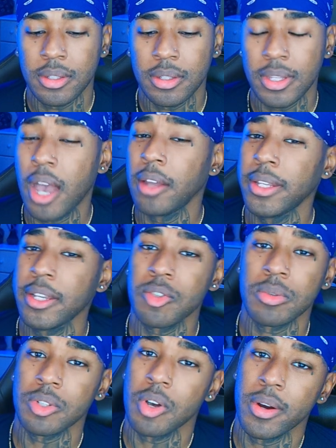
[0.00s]
Y'all niggas
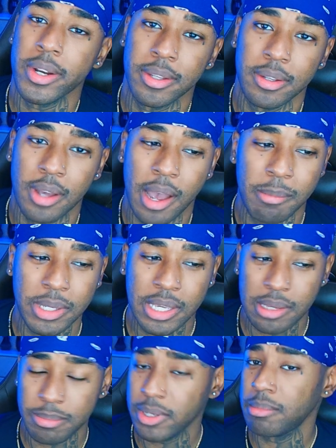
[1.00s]
retarded. I'm going to
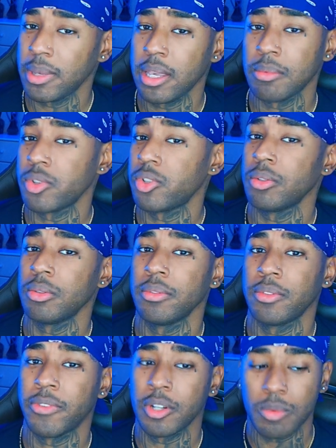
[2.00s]
keep it a bean with you.
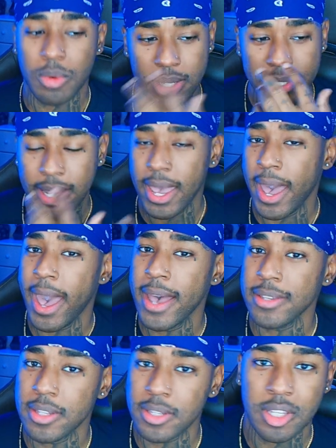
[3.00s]
For the ones that got
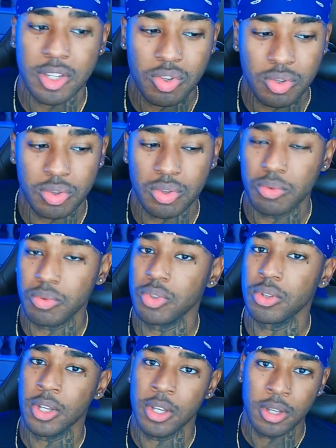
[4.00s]
eyes to see you,
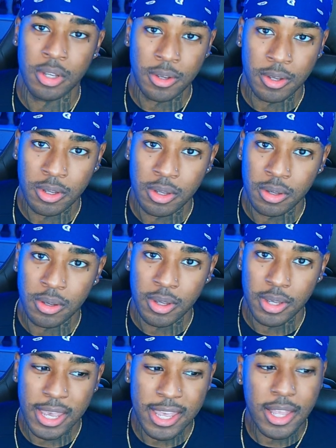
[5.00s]

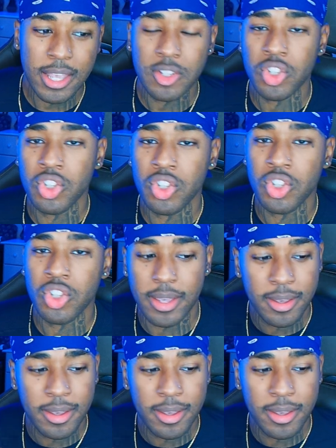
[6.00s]
it's so...